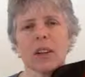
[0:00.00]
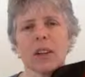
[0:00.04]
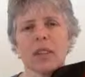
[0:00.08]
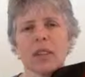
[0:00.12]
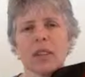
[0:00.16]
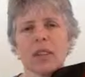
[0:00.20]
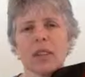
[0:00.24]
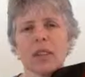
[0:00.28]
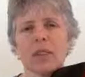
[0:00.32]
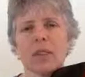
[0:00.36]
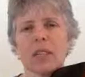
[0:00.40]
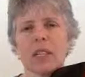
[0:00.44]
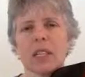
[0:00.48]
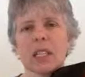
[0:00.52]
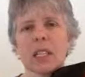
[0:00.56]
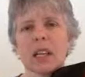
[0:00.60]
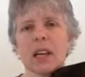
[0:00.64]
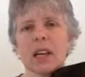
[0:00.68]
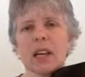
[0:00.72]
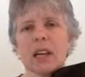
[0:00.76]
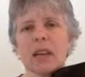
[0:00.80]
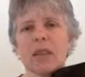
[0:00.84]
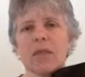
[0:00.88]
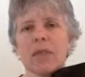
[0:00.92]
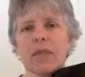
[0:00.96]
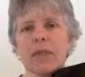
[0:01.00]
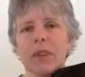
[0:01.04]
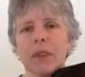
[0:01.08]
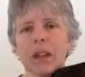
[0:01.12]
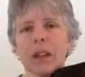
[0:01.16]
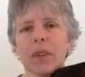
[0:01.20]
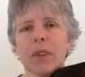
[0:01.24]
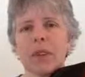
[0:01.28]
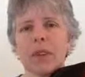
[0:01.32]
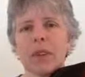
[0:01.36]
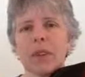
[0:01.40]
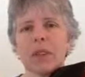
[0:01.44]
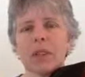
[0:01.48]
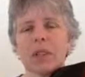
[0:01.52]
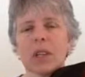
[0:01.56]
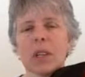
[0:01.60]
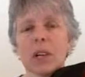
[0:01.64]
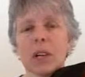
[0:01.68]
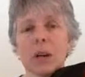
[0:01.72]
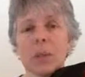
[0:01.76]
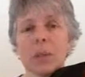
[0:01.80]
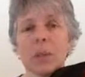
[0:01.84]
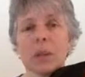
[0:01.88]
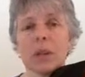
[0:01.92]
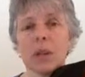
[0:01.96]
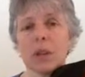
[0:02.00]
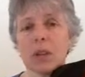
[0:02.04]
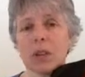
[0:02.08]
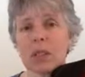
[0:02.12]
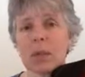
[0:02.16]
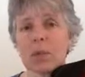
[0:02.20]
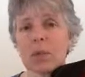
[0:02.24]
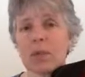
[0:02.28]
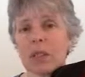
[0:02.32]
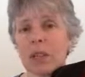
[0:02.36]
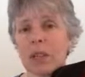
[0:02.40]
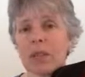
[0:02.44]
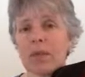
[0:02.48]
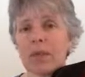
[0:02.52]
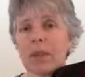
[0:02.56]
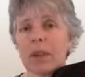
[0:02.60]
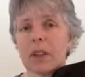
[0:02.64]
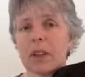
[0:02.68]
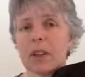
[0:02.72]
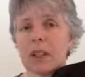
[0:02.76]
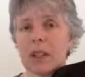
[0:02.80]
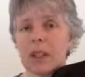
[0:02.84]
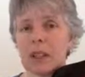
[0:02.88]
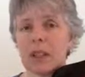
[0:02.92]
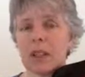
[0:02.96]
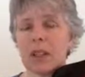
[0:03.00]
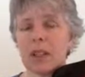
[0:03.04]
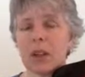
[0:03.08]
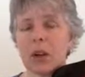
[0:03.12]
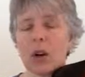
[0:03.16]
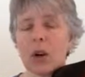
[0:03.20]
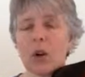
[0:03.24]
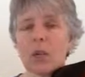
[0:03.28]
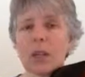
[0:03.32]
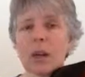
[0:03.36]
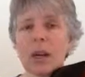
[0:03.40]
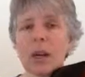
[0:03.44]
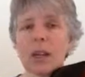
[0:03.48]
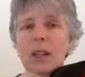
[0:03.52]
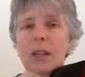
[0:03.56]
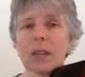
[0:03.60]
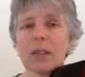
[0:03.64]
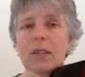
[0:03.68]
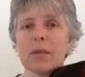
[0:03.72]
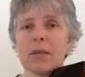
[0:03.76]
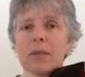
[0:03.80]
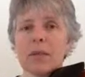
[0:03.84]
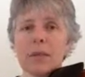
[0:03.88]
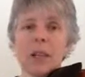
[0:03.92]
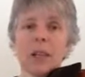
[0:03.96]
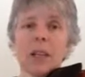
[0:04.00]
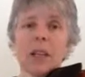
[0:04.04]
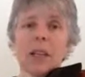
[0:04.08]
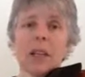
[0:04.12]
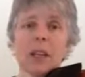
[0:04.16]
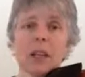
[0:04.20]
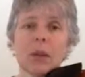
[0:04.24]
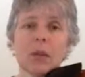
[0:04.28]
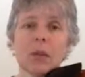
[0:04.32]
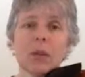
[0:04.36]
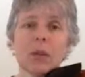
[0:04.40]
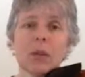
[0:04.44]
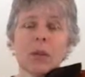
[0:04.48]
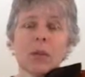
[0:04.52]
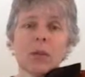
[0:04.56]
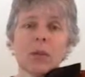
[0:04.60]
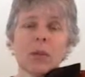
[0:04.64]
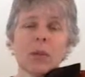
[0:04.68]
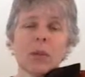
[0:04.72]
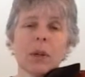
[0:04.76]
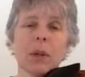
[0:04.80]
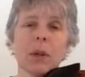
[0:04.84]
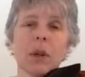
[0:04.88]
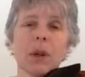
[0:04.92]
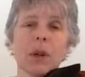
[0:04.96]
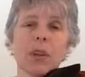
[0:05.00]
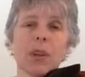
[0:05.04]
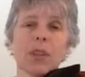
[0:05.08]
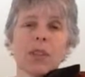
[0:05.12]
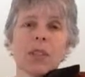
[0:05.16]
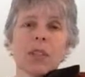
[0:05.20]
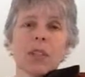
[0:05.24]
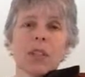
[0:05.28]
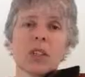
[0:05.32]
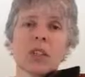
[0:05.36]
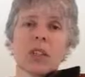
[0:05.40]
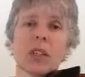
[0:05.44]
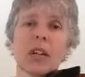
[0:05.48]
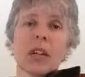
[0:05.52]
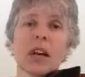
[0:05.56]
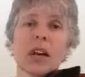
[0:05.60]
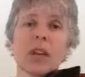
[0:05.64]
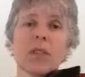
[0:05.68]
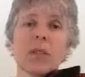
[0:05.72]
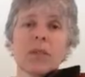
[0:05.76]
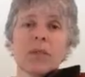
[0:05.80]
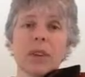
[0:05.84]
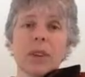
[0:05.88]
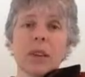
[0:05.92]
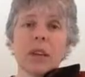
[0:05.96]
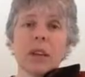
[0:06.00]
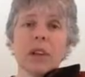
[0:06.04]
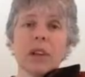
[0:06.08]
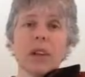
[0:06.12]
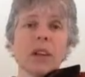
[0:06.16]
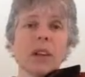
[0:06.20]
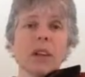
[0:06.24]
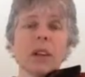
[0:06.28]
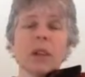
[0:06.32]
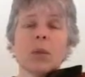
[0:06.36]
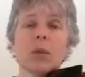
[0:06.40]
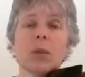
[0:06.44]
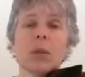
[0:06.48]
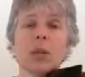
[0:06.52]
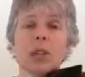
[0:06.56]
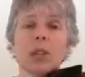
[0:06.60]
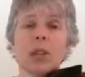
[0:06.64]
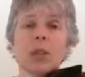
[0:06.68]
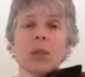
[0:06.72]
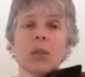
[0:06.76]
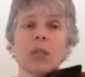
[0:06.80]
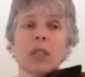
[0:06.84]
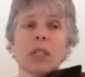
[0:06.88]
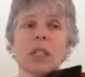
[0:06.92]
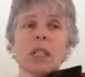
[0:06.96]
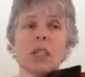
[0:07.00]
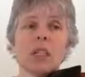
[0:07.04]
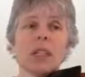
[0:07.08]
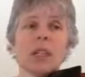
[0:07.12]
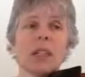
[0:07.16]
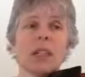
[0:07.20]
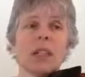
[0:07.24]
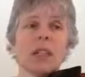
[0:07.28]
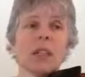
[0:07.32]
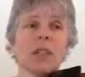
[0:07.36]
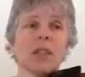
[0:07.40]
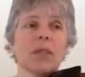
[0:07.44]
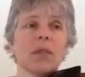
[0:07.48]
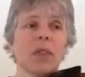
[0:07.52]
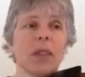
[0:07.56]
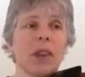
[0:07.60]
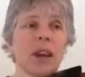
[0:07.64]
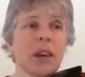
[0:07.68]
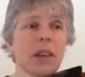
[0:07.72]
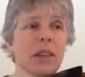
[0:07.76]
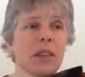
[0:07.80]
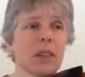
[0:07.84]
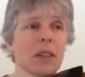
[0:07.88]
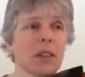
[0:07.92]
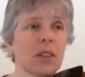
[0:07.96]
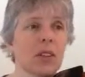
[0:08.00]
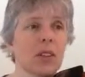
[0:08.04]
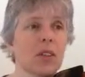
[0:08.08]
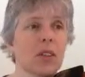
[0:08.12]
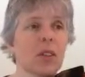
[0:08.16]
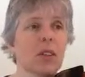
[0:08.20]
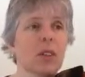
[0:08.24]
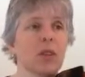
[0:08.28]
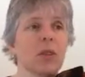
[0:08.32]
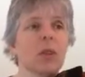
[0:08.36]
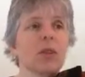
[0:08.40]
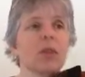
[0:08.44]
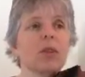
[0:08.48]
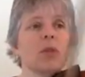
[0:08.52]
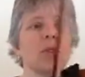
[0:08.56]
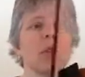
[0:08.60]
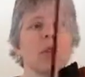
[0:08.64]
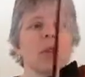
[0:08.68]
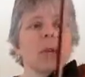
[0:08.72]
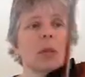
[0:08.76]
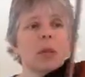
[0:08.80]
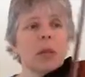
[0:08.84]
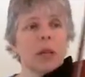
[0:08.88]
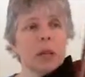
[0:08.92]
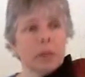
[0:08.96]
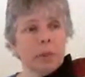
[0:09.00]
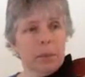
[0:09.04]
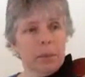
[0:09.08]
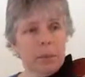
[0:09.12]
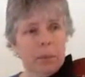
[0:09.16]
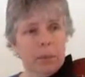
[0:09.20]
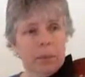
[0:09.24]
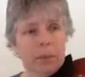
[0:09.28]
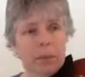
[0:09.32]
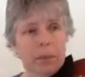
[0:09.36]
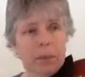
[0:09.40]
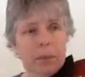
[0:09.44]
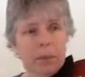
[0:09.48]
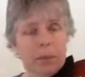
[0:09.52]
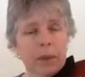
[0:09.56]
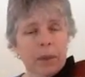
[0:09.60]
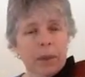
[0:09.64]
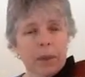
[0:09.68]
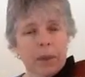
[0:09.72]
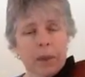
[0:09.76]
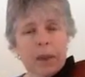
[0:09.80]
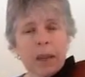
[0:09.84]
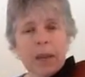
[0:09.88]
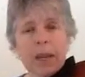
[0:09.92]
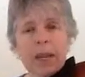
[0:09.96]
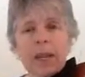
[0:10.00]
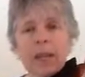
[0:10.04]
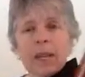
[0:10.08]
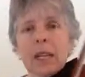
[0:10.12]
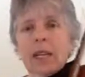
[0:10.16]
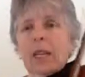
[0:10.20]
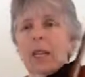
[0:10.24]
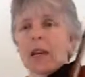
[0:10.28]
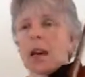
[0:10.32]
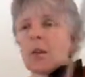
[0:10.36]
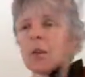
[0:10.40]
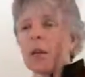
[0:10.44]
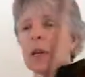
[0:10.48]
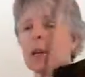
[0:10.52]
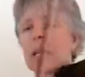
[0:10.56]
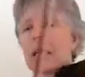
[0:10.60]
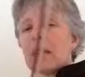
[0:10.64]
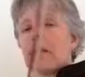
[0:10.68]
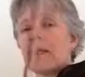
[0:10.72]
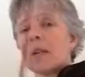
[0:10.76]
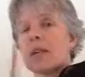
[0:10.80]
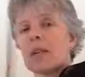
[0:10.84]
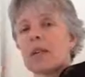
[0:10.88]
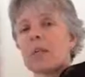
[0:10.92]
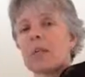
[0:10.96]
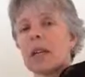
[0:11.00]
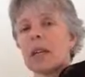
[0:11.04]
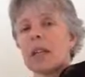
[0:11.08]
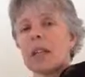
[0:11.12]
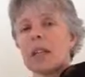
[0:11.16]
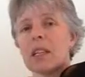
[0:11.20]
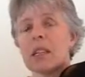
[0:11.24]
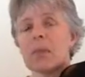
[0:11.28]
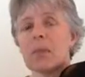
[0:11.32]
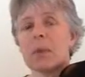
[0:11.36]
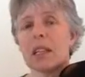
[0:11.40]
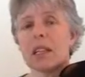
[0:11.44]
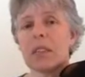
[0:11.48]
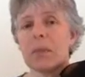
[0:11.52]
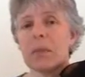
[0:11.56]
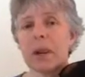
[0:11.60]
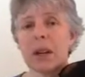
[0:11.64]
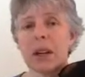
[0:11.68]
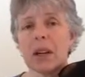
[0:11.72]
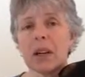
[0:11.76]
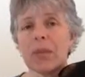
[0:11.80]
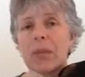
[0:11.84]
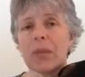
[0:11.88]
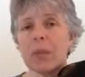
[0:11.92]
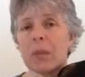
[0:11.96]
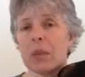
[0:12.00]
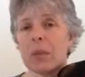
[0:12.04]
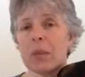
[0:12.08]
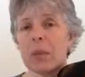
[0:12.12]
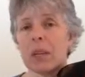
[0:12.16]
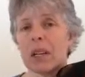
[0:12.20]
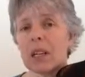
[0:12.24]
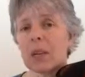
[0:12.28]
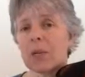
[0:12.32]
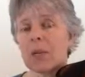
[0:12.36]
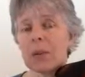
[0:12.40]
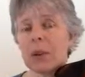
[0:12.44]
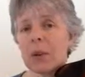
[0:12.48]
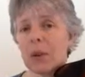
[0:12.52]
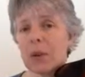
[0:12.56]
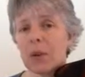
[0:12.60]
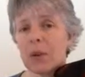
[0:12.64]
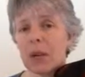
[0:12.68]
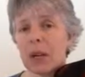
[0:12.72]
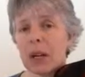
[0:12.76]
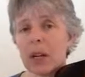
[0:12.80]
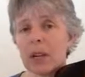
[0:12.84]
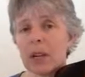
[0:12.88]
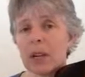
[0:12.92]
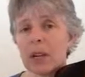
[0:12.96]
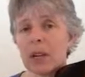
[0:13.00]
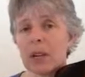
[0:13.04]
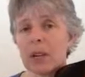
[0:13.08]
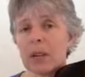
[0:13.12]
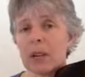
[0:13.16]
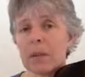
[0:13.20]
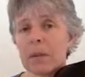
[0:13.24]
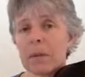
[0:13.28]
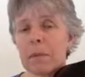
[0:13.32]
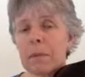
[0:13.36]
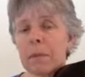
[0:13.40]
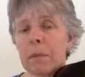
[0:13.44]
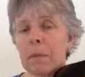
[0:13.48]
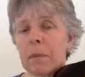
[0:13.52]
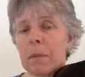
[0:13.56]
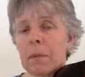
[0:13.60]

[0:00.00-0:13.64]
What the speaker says: at the end of each line and fill those up. Notice I'm saying fill because it'll go back to when we go to the section on how to fill. We can use these ideas for that section too. So now I'm going to give you some ideas, but it's better for you to make up your own ideas,